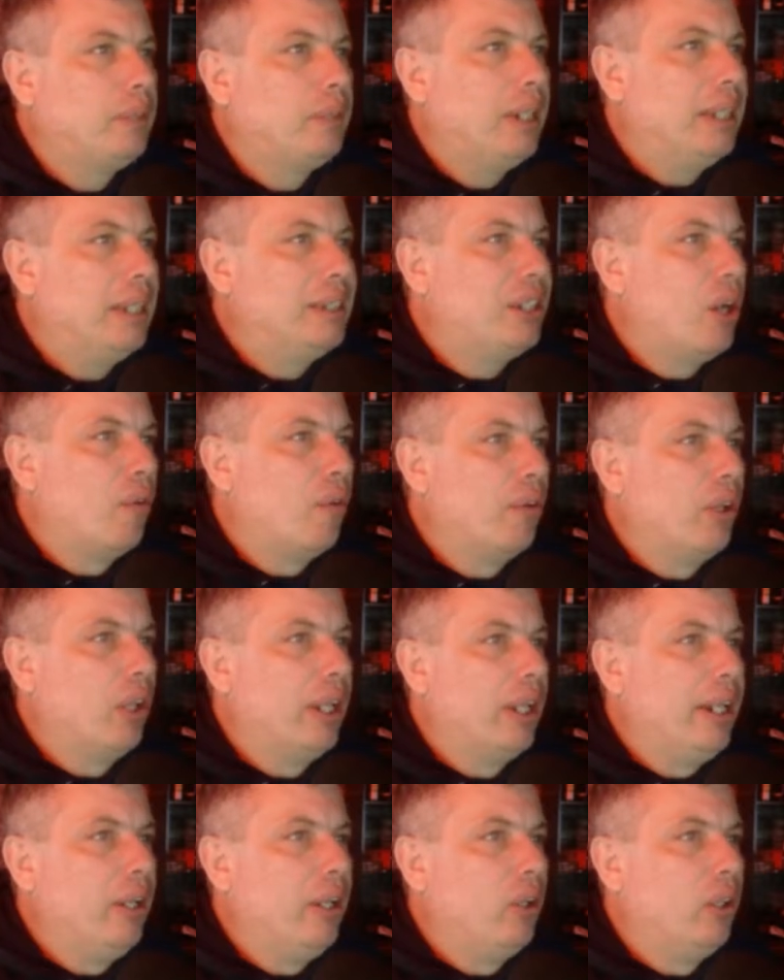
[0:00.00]
Gets it over to
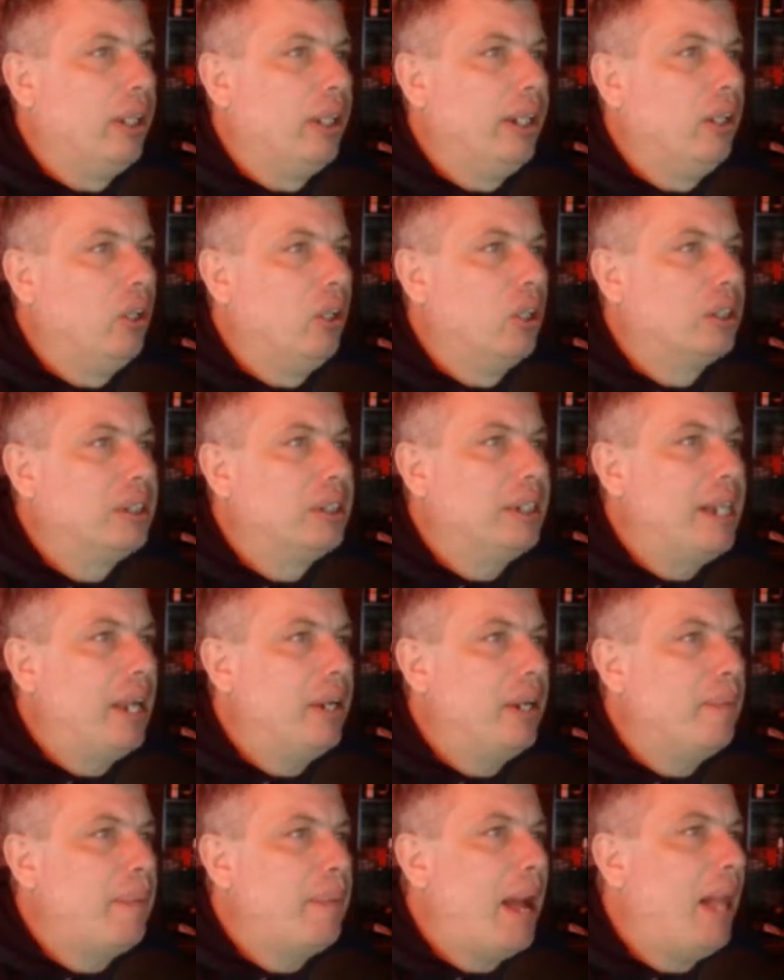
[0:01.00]
Leo. Leo looks it
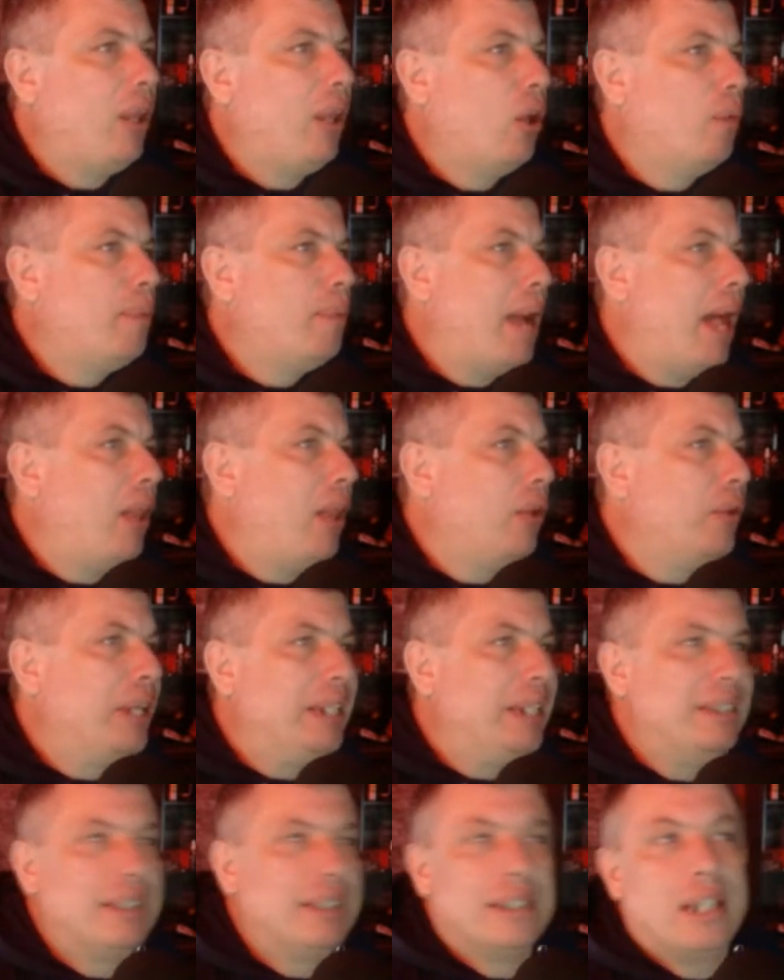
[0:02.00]
down to Ballo. Ballo
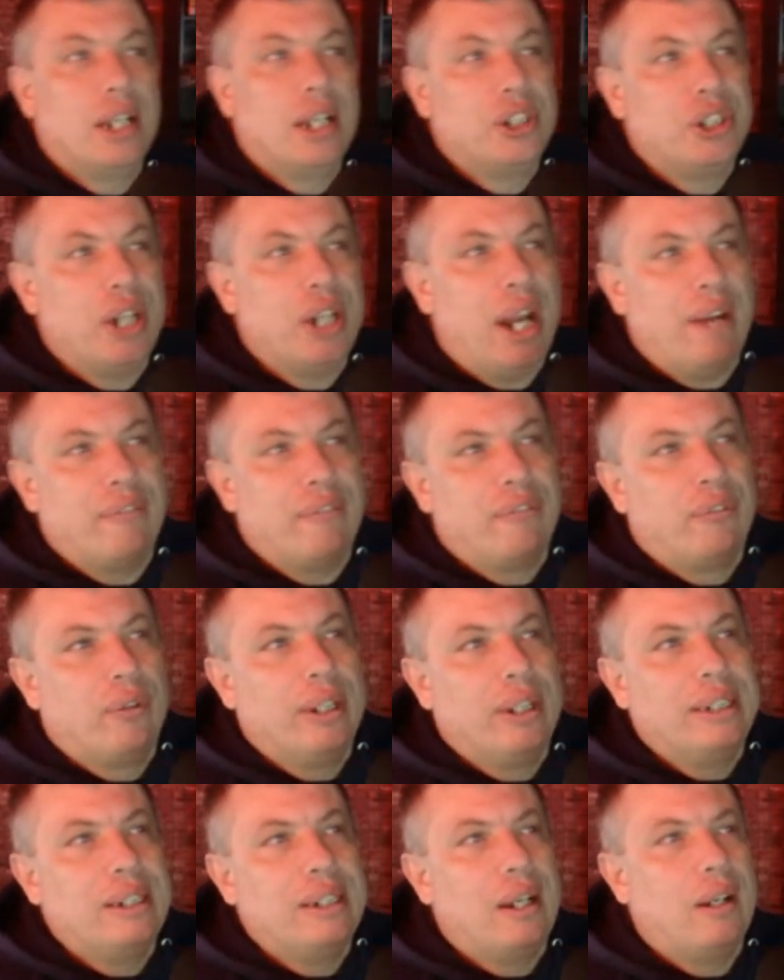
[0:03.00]
needs to touch it
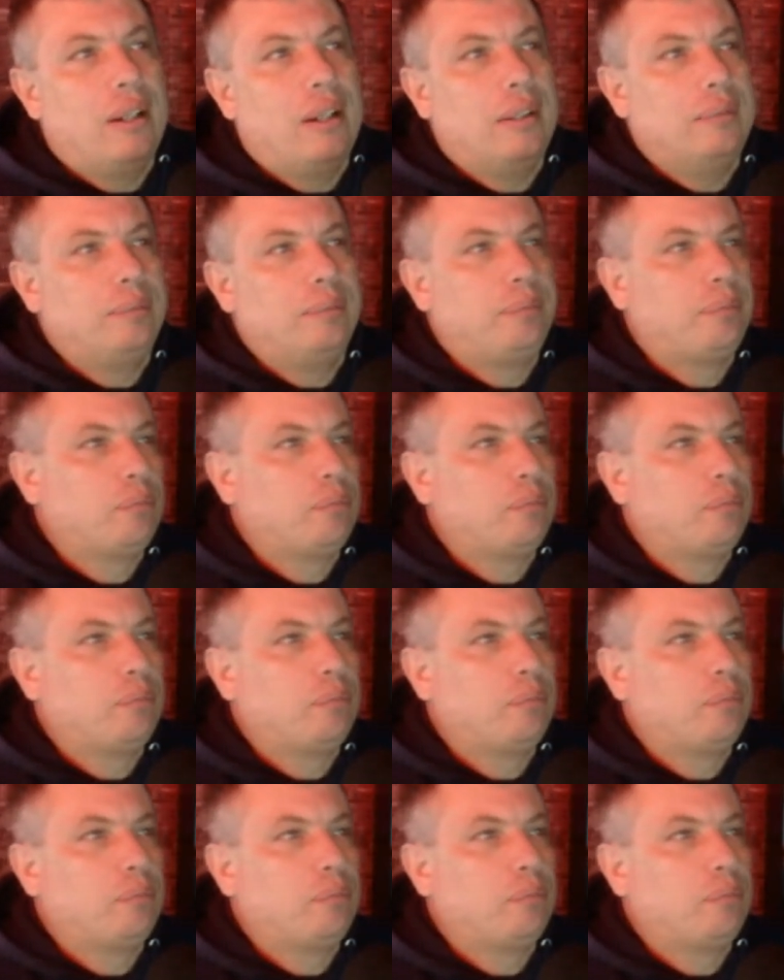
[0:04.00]
every time.